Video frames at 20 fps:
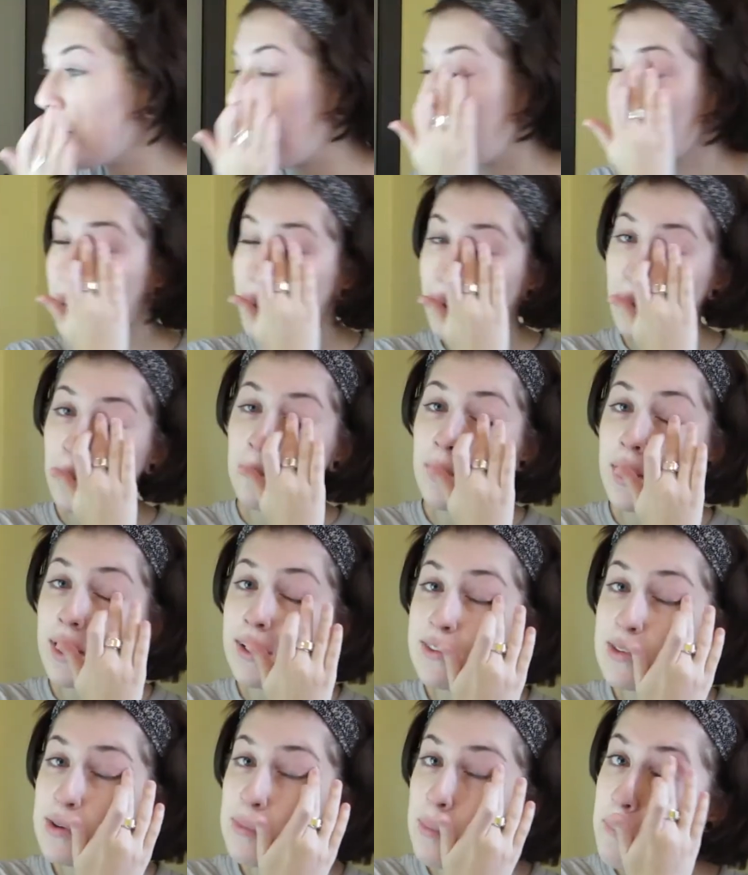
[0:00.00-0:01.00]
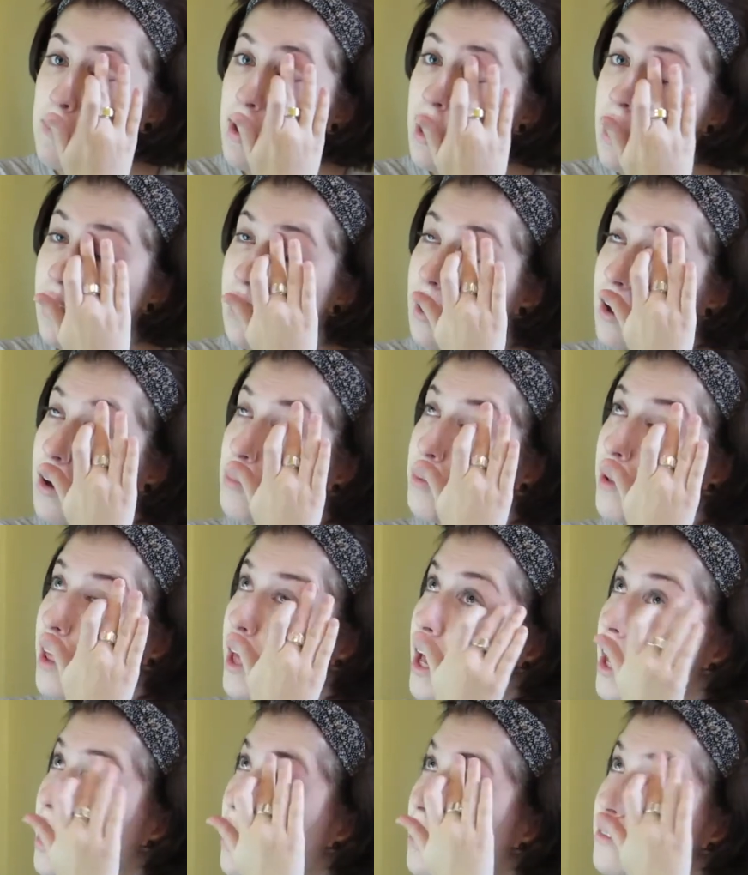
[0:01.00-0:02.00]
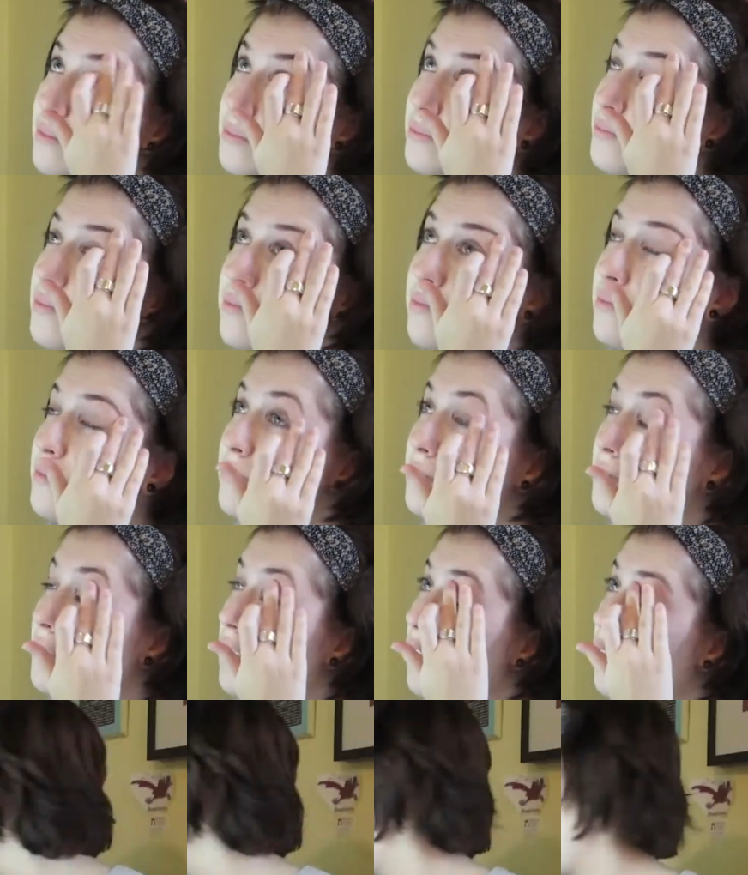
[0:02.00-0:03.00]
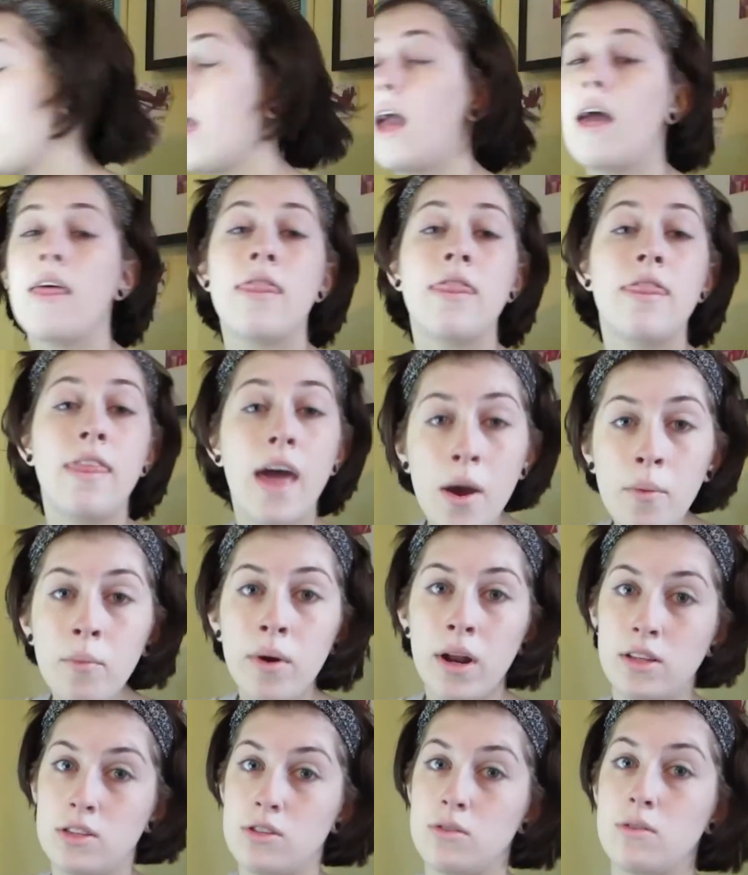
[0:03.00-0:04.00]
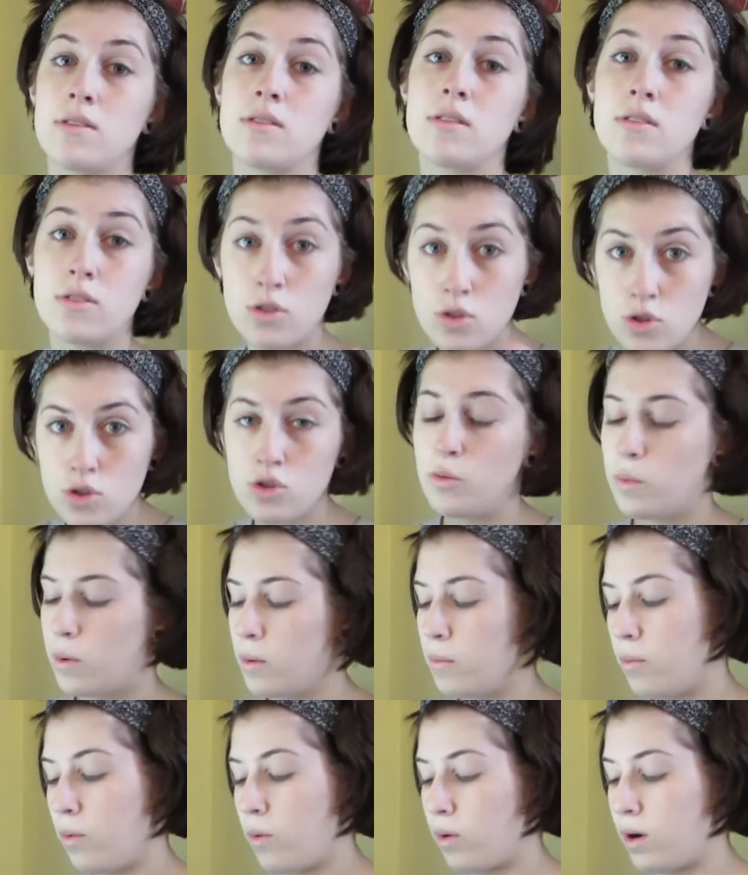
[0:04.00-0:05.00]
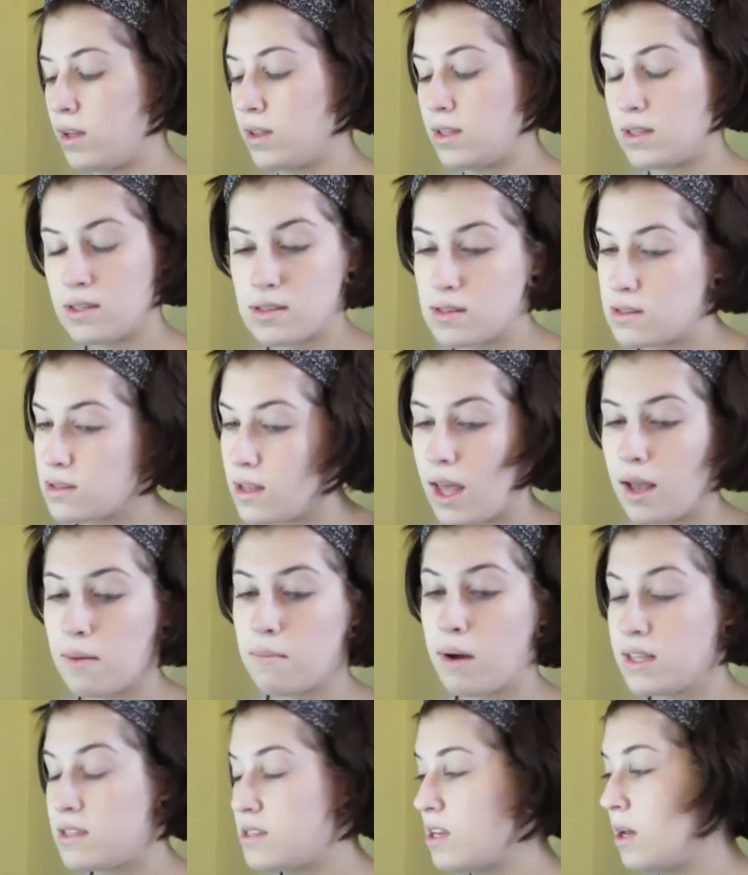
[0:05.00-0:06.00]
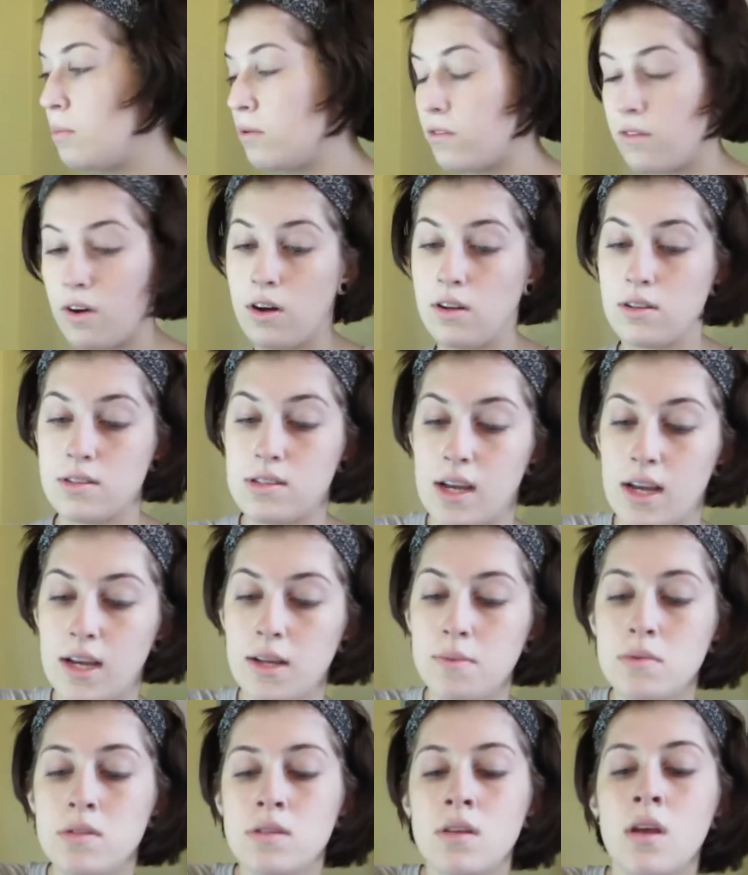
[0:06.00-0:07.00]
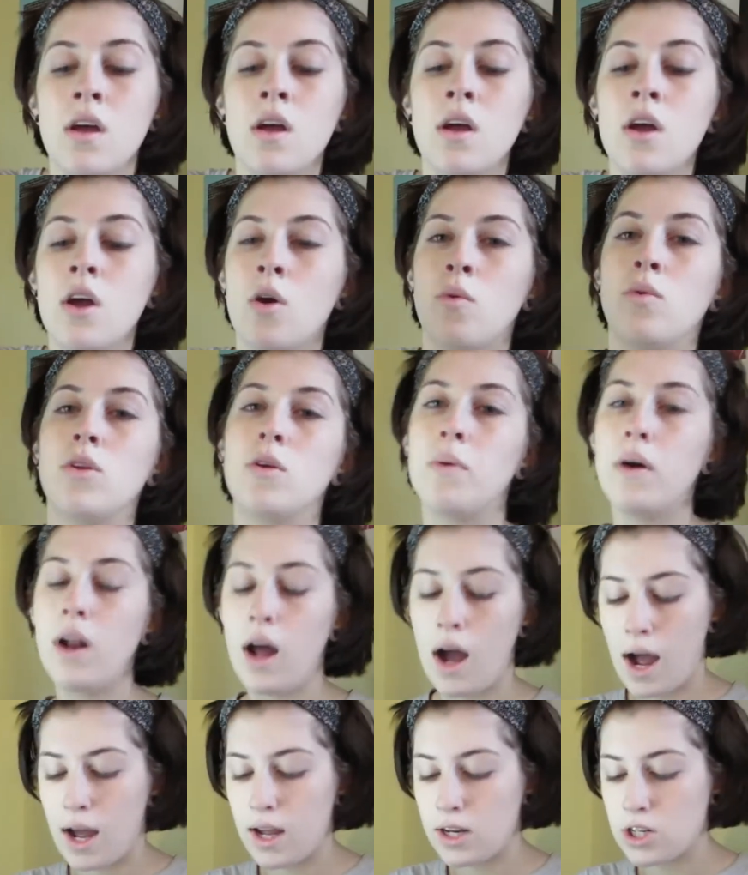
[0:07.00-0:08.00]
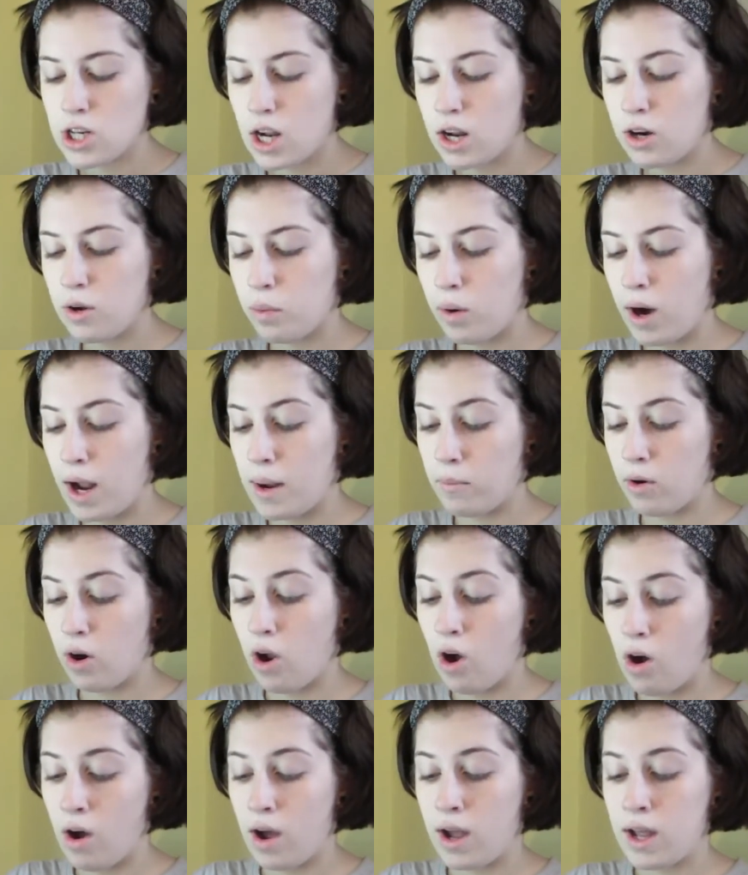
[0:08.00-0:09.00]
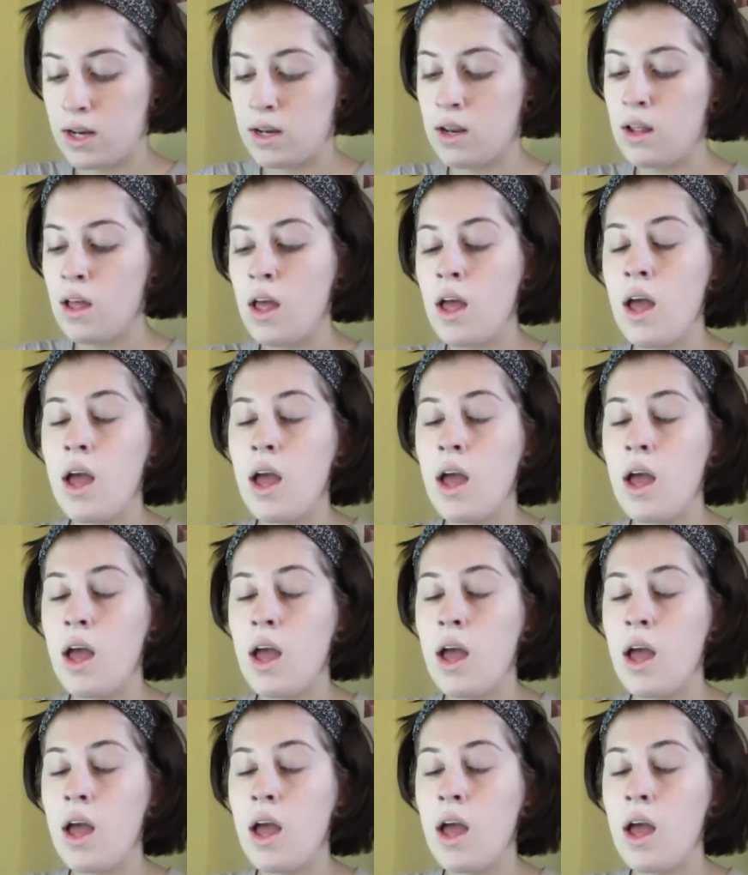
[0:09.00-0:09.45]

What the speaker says: my mirror when I do my makeup, like, okay. And then what I do is, this is super important. This is like my tip of all tips. When you put eyeshadow primer on,